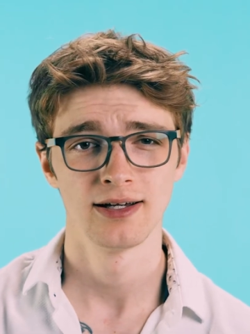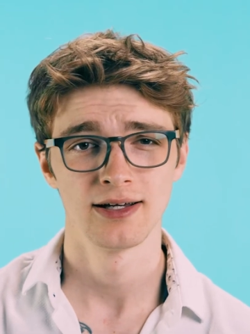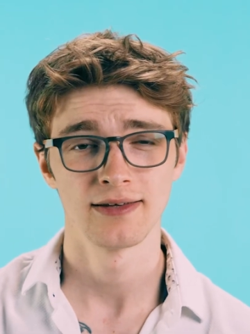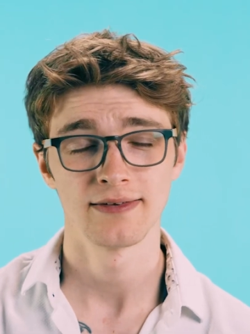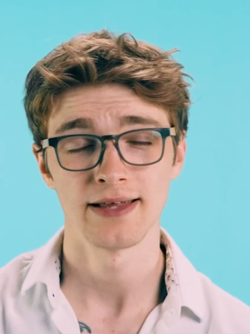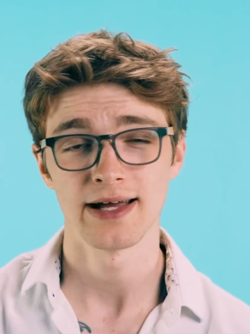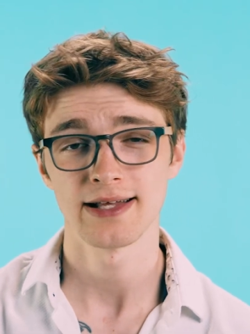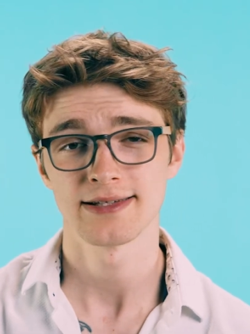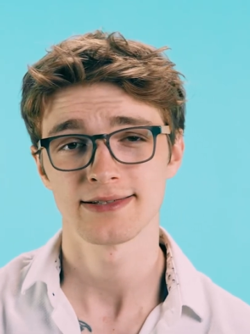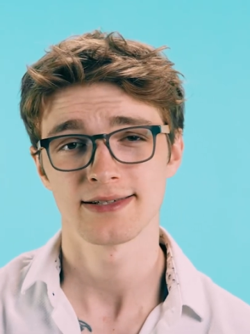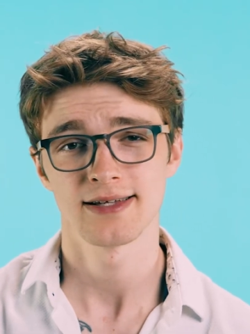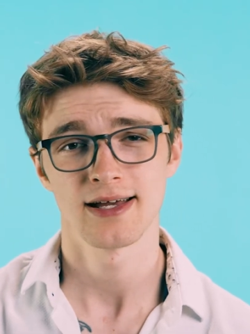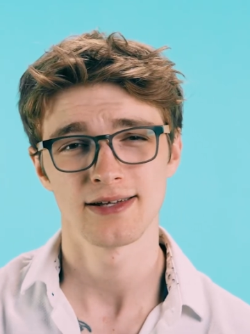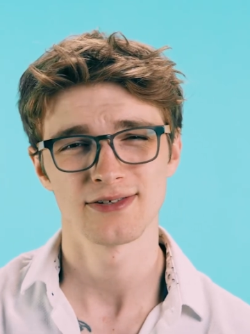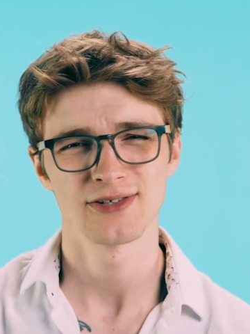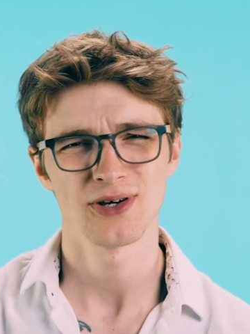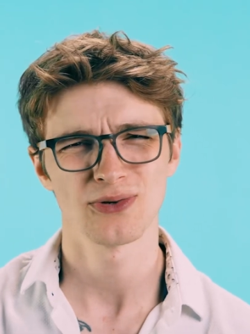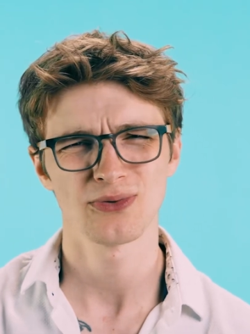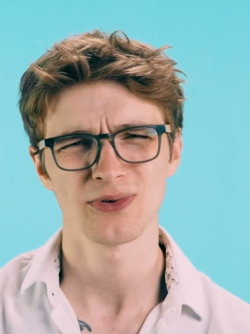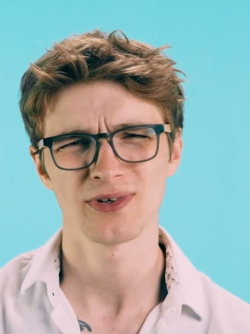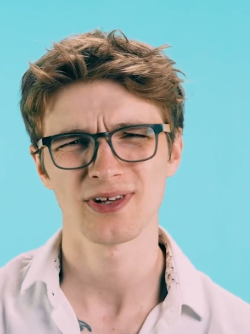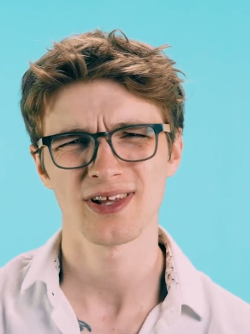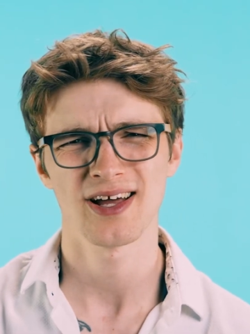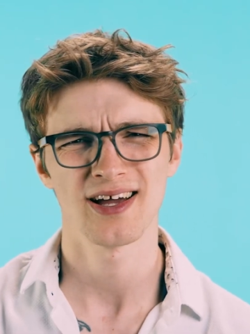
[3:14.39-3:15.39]
That said,
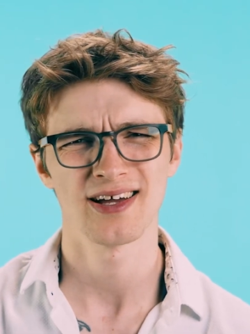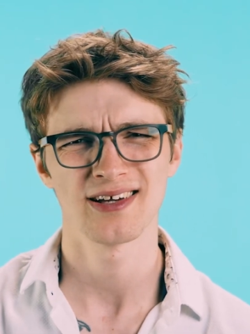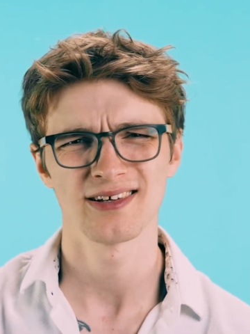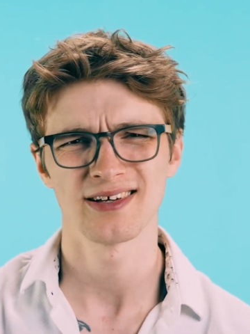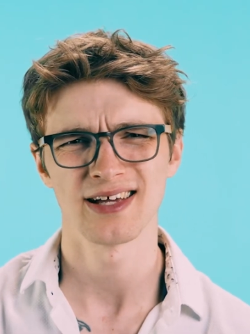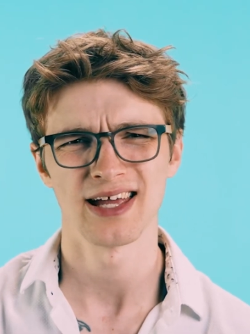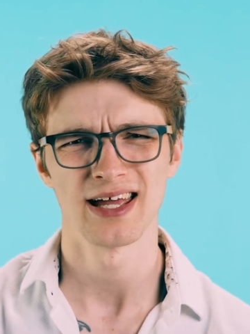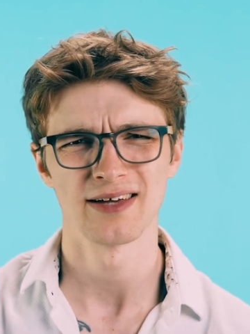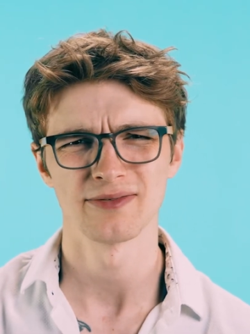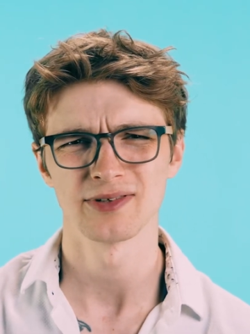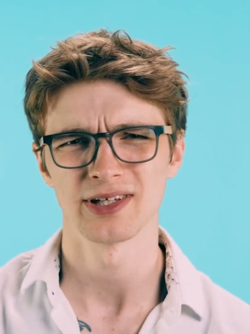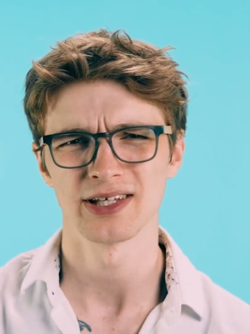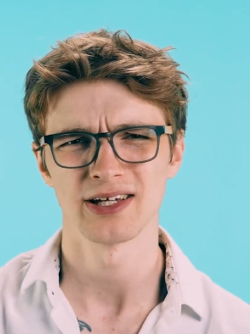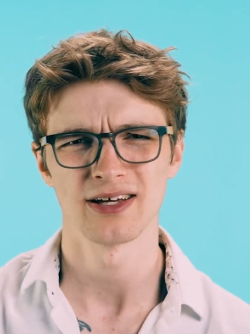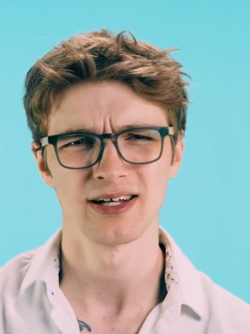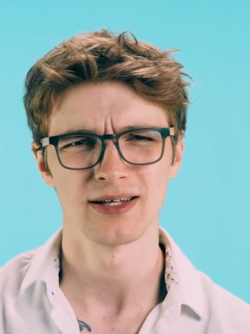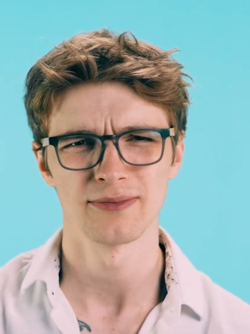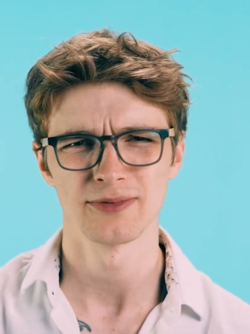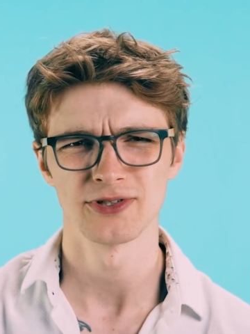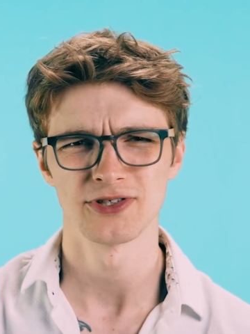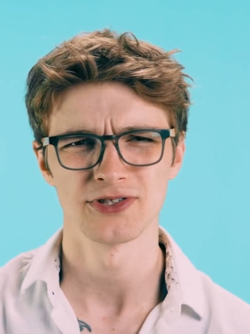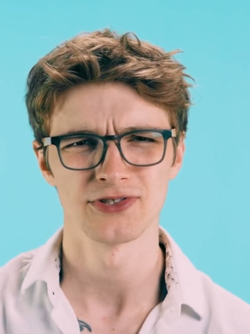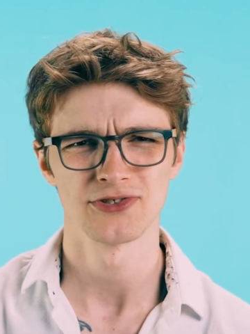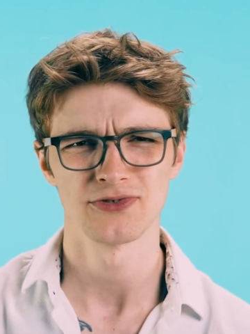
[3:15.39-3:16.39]
don't rely heavily on
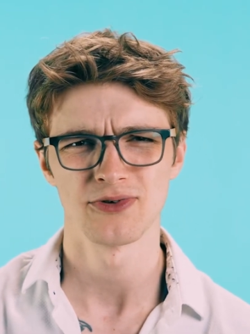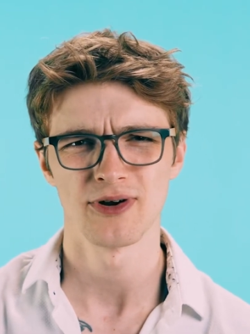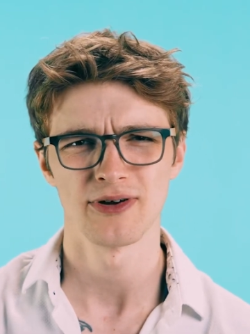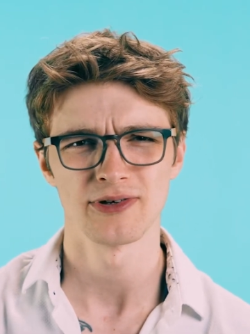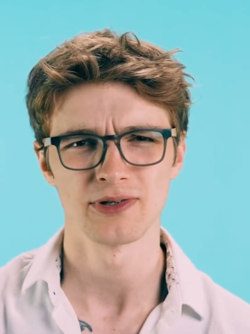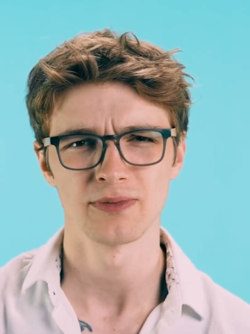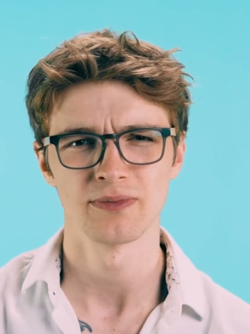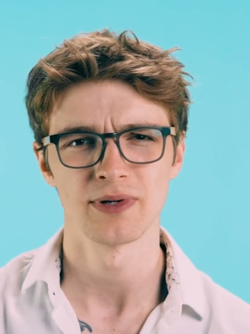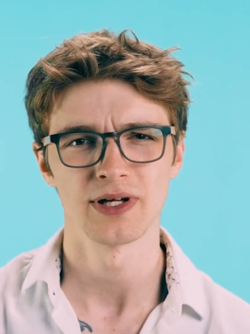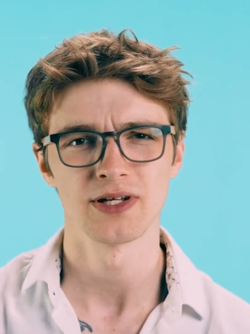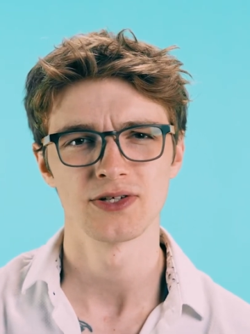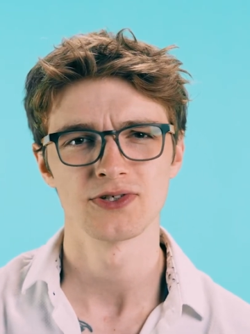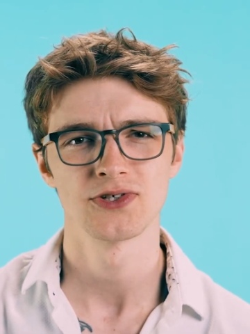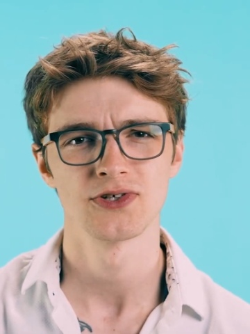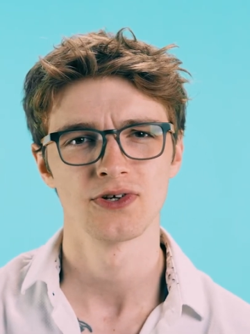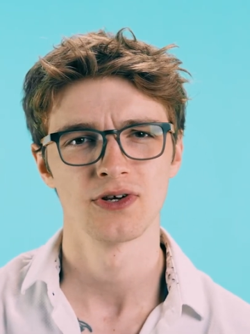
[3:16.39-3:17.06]
images throughout your pitch.